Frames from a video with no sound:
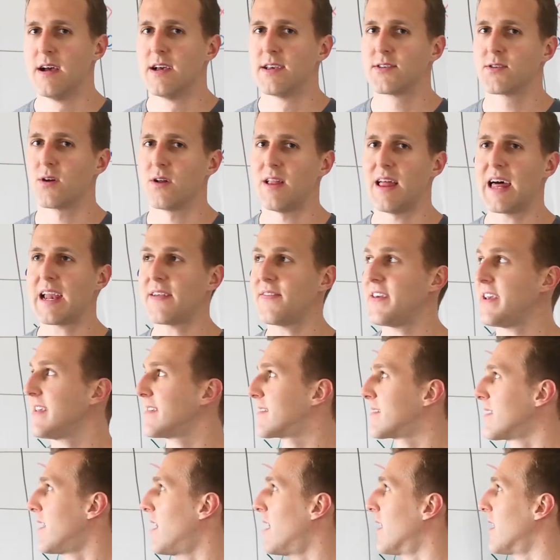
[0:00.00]
So a lot of
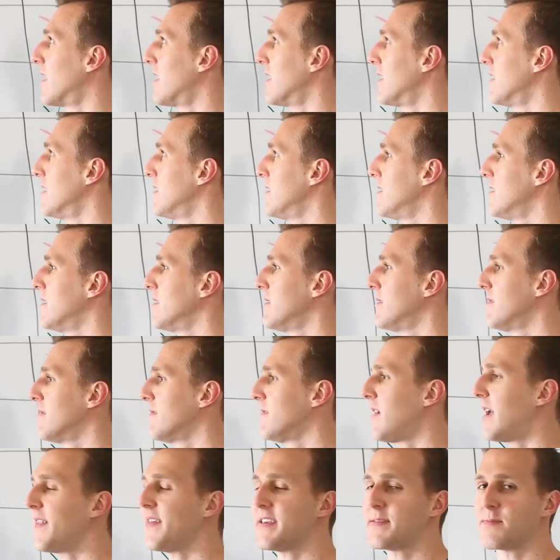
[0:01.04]
these
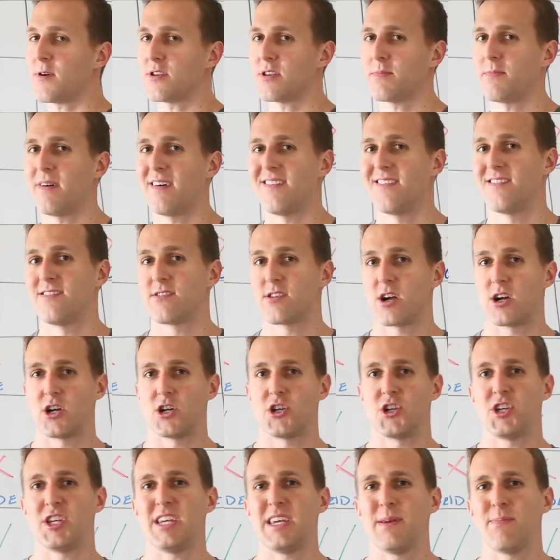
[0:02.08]
multivitamins are
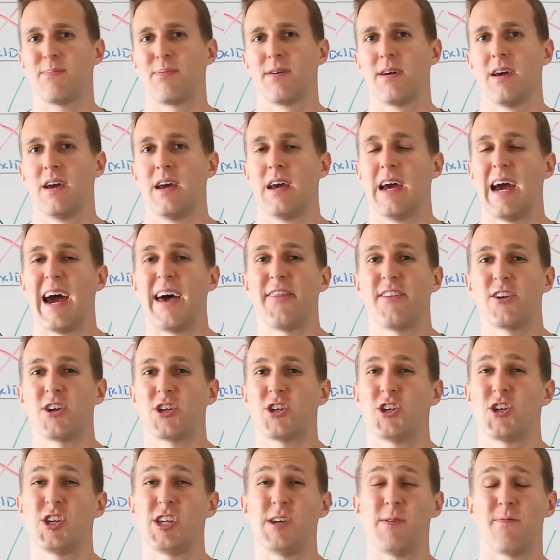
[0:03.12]
cheap, and they're
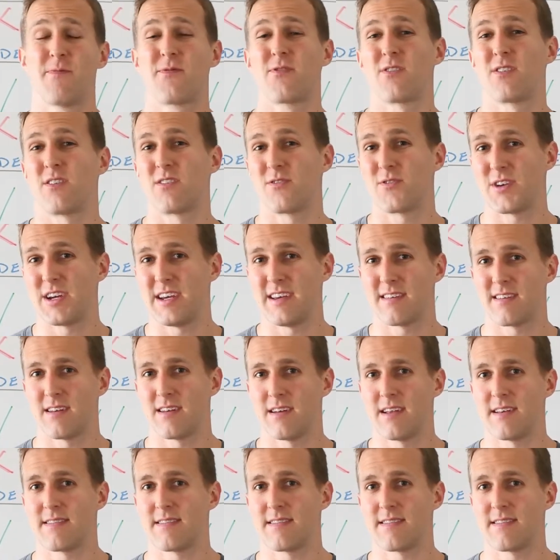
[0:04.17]
cheap for a reason.